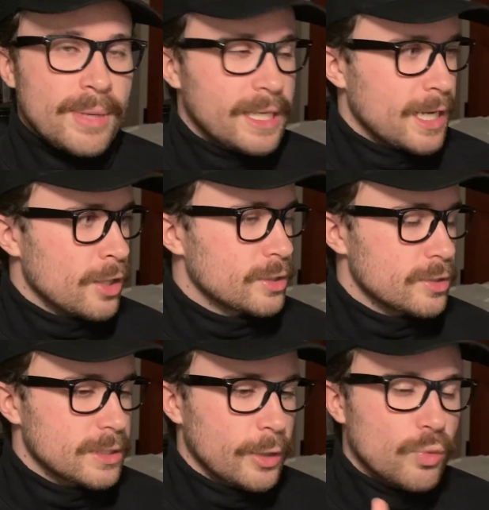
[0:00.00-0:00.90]

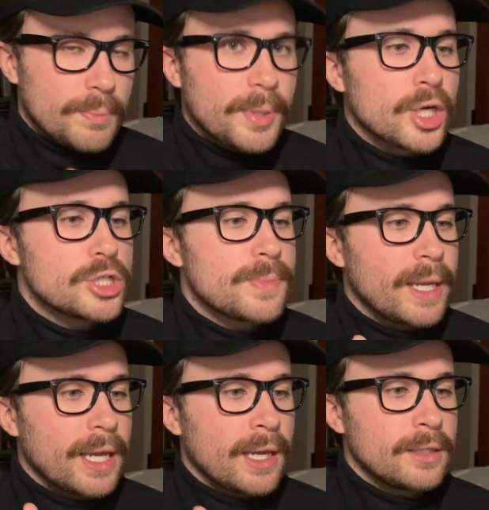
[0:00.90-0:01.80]
characters like One Punch
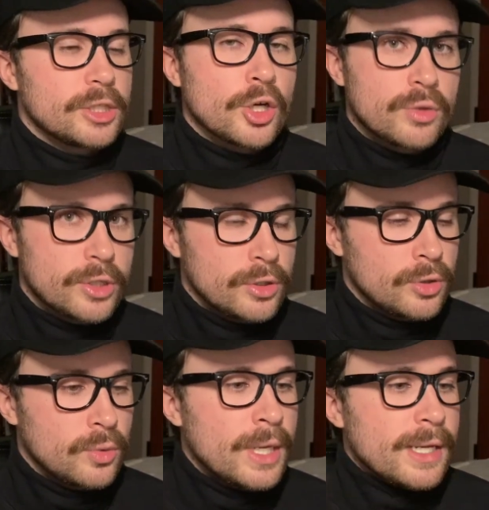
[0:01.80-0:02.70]
Man,
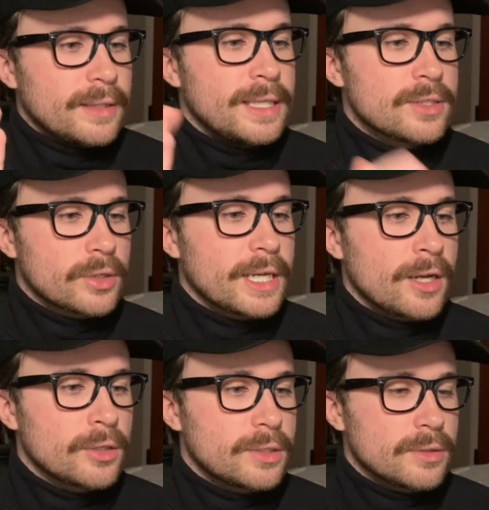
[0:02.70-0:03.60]
Goku, these are
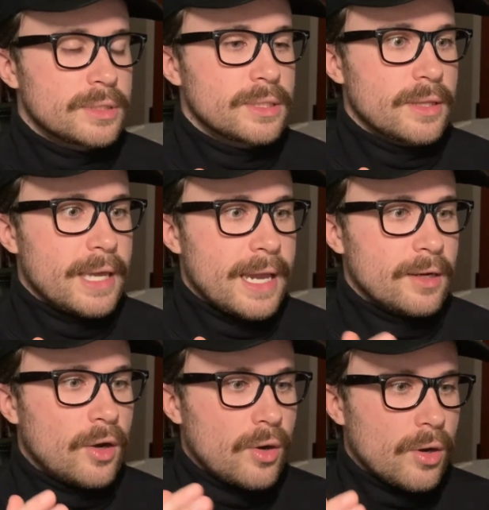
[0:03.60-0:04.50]
characters
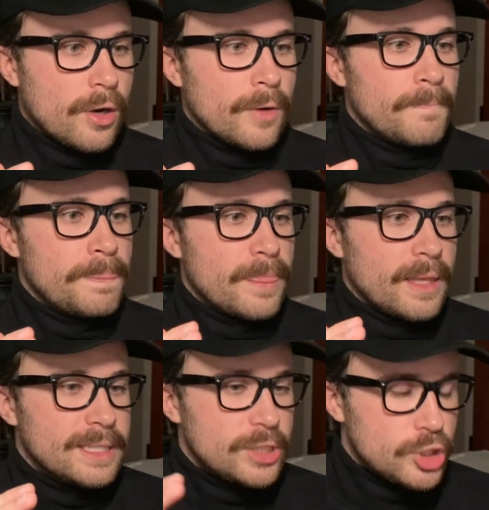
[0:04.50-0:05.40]
that are
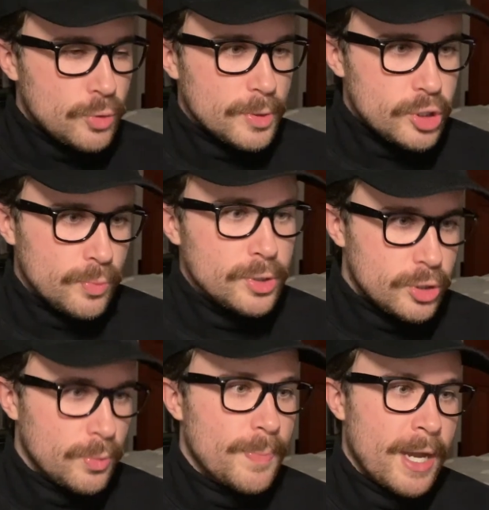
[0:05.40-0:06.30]
super, super,
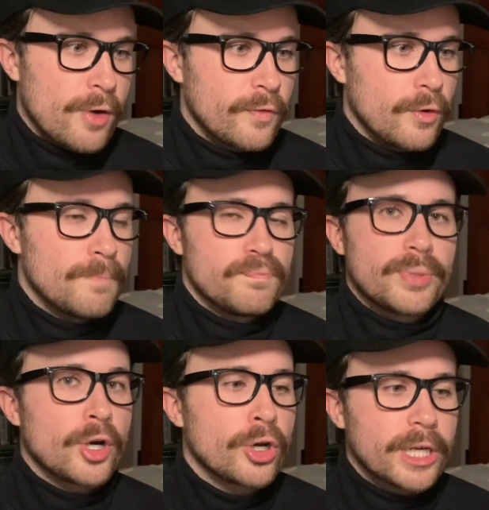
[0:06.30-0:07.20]
super powerful,
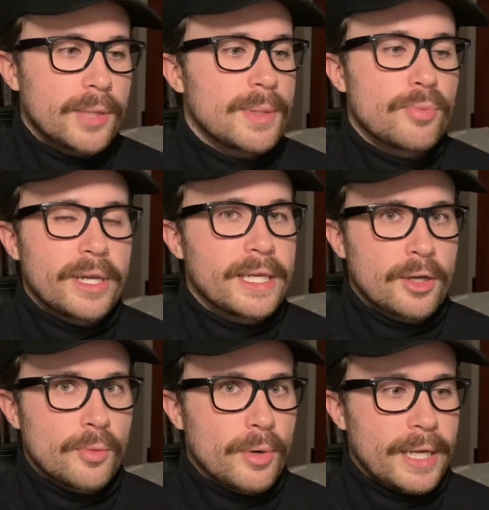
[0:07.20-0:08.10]
but aren't going to be breaking
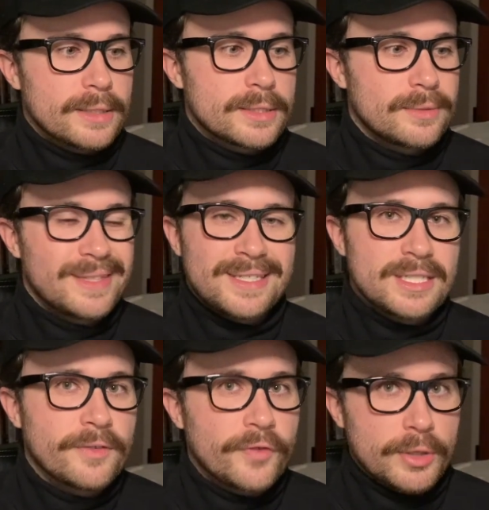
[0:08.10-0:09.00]
our brains. This is
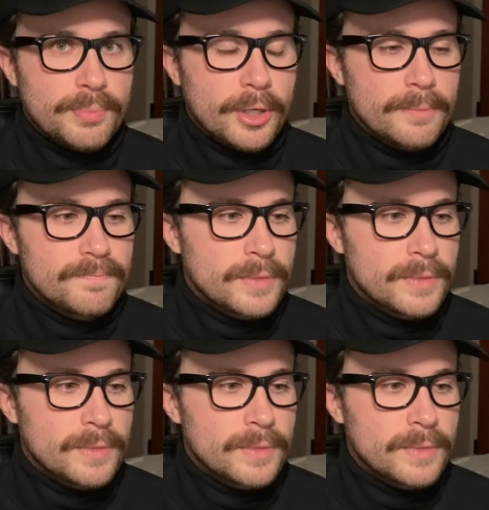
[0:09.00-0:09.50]
the fun part.